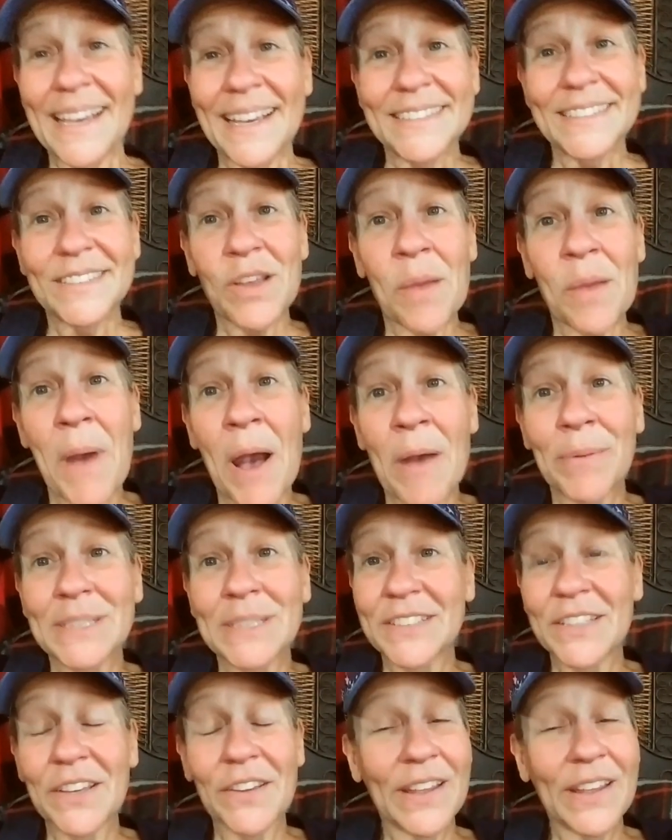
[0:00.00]
So I'm
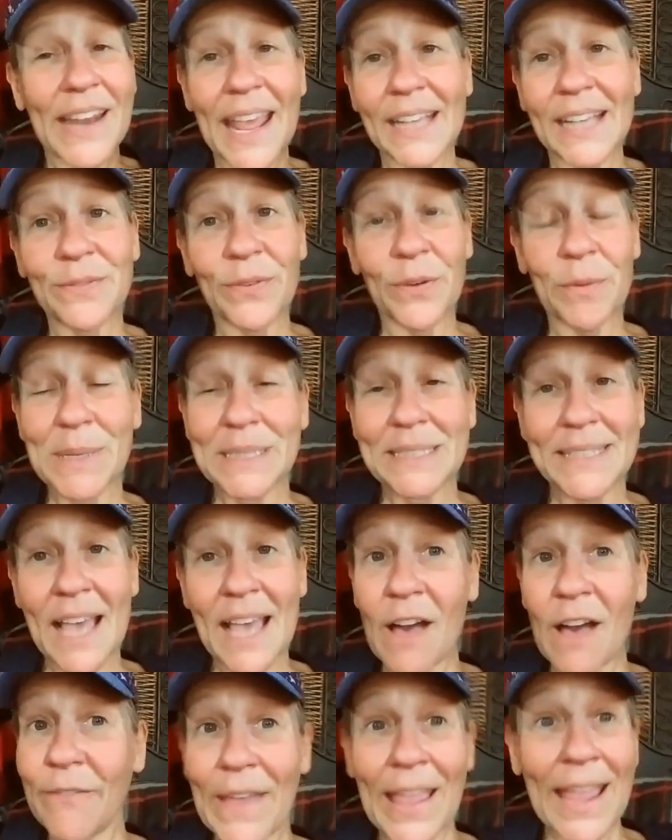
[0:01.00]
always cooking eggs for
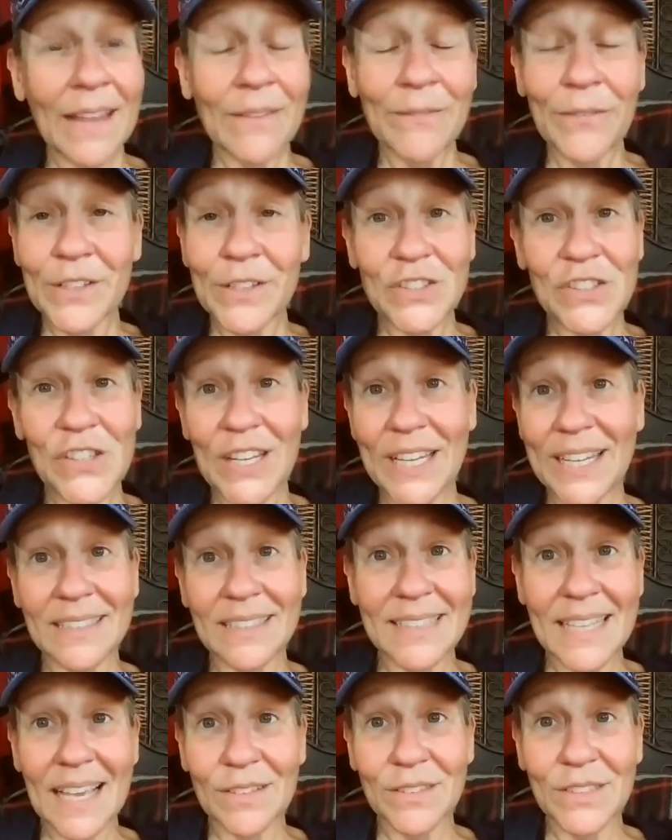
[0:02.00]
myself and for the
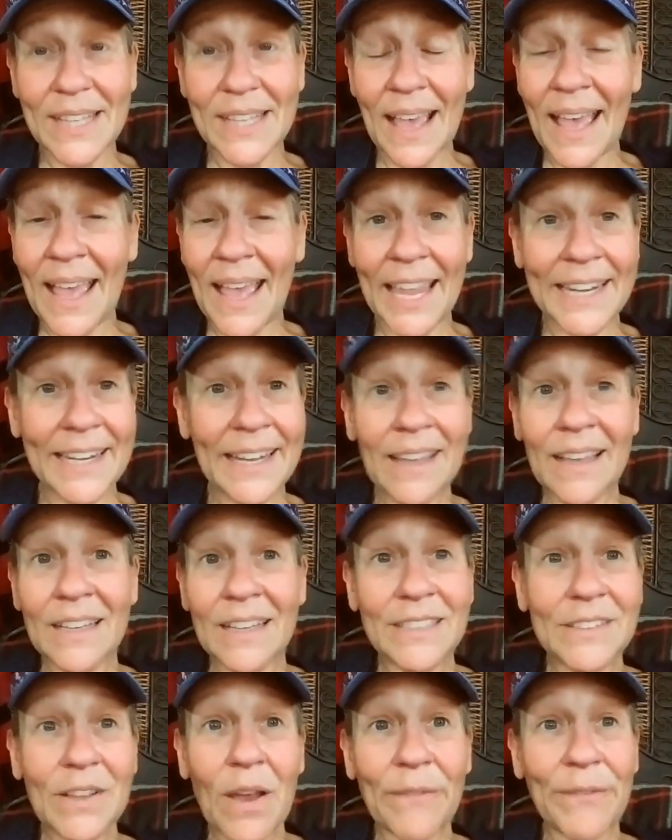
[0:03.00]
chickens outside.
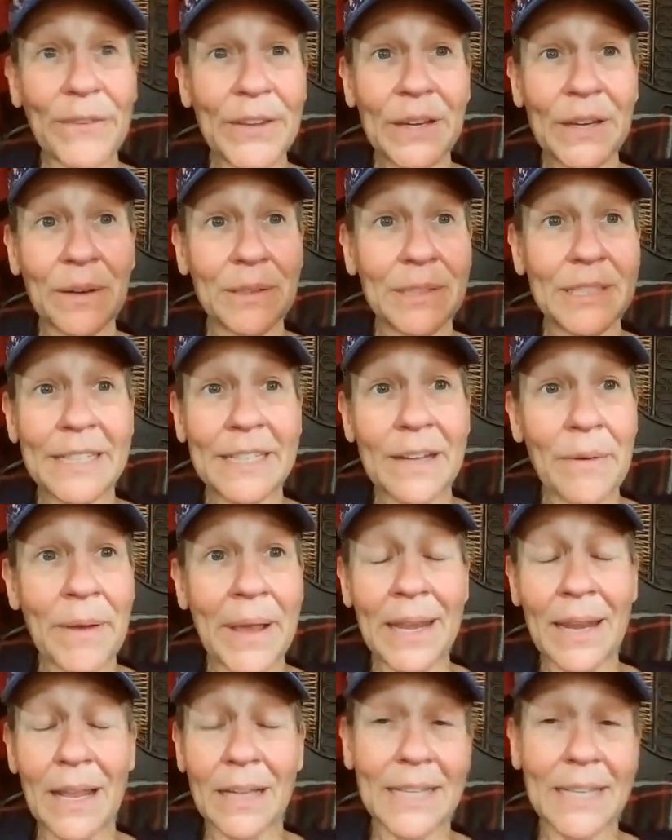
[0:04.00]
So I figure, you know
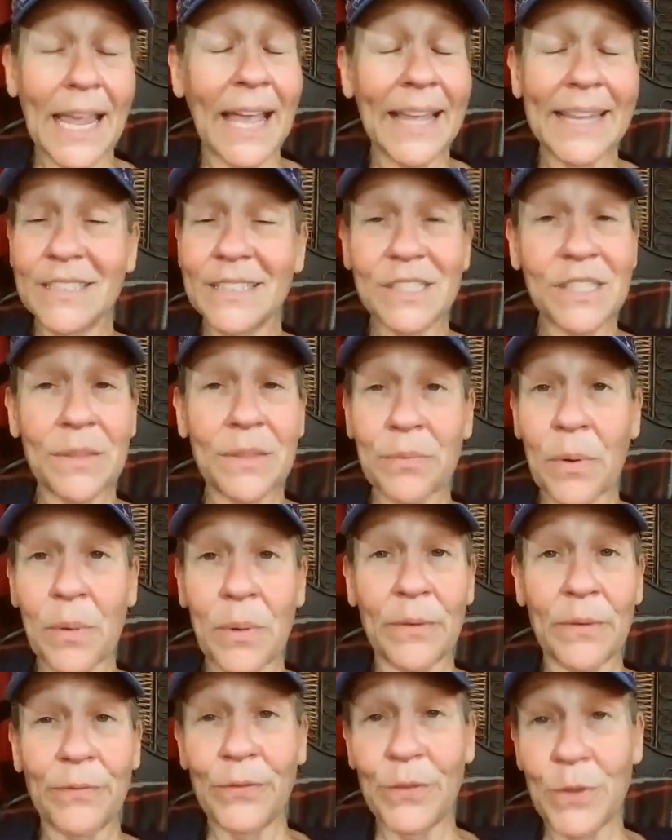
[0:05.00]
what, I can just throw
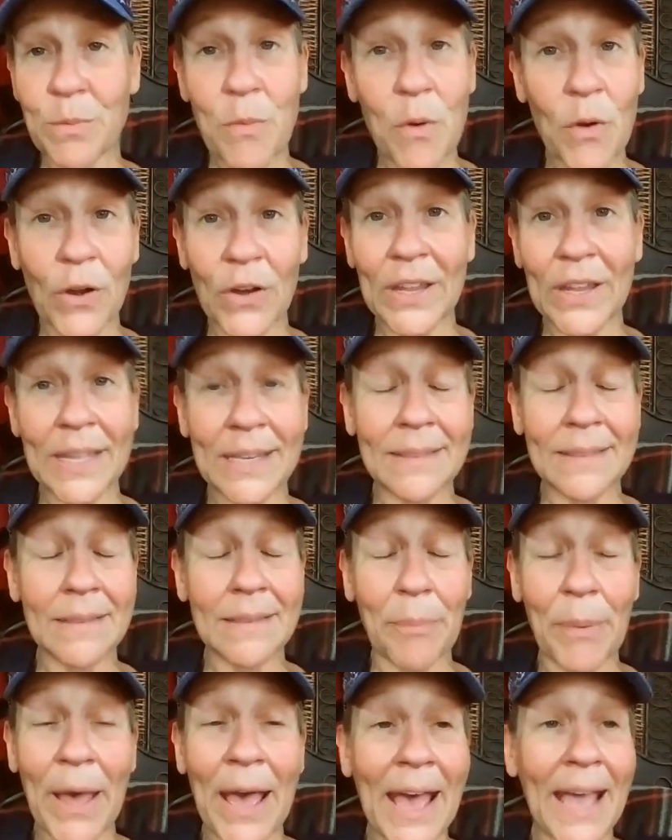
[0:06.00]
a few more in the
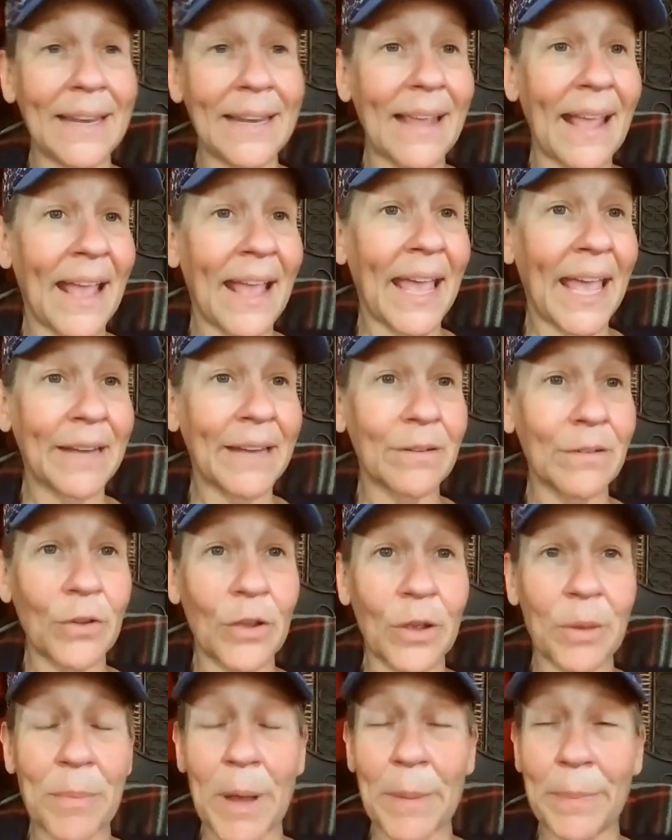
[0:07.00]
pot and cook
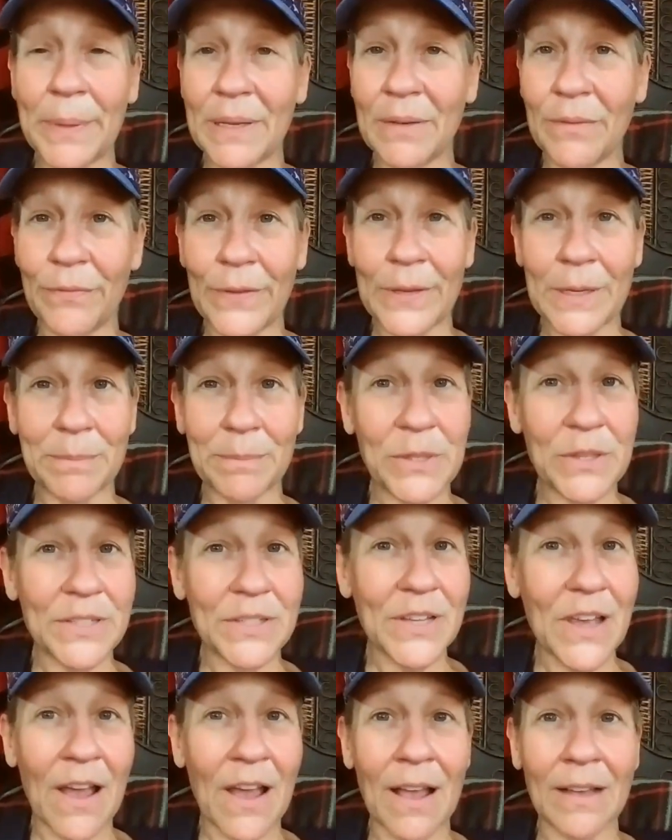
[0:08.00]
them up and feed them to the
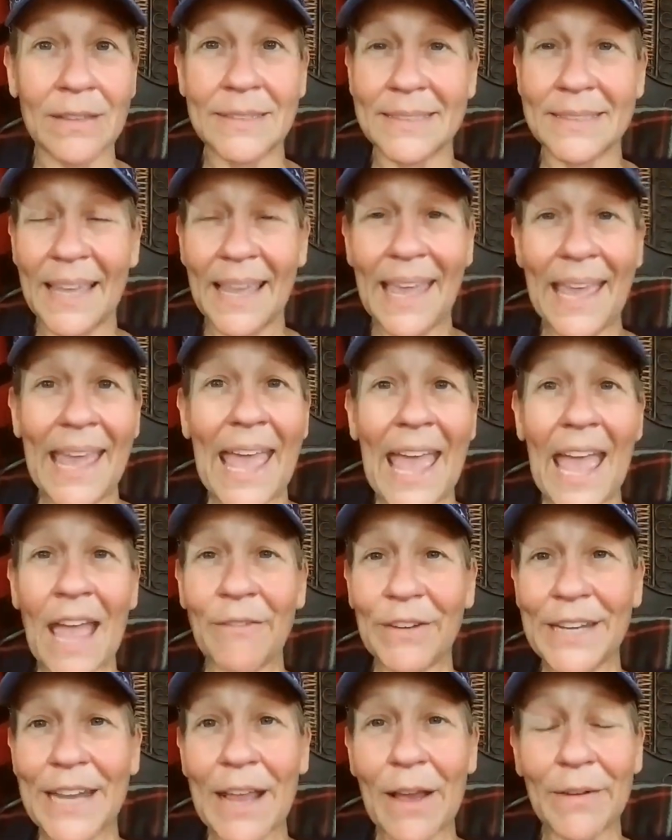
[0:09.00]
dogs
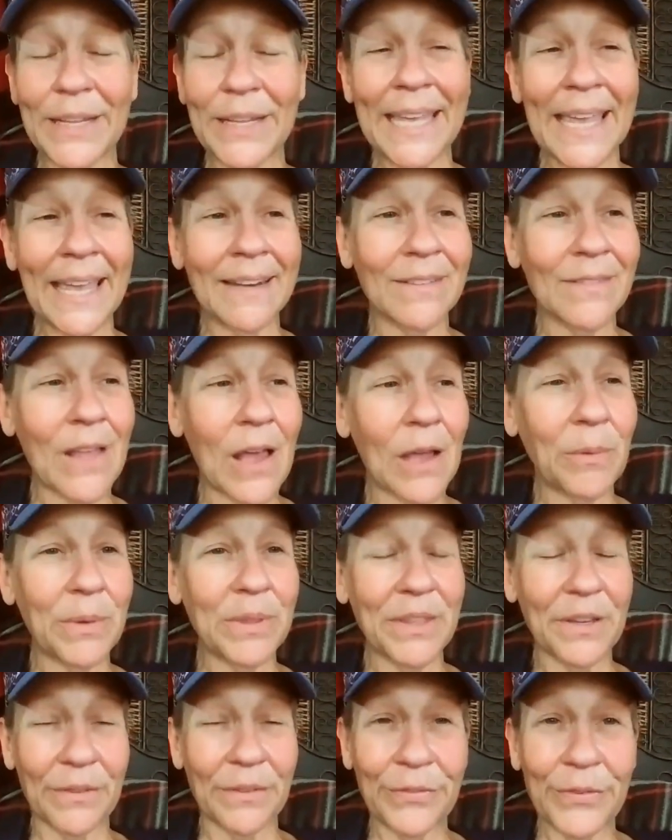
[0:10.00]
every now and again along
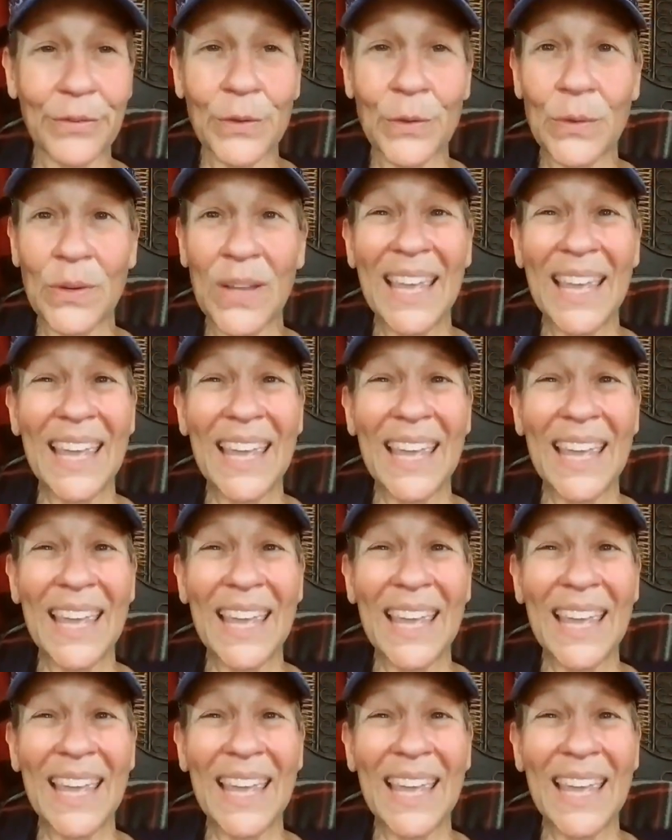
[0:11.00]
with their food.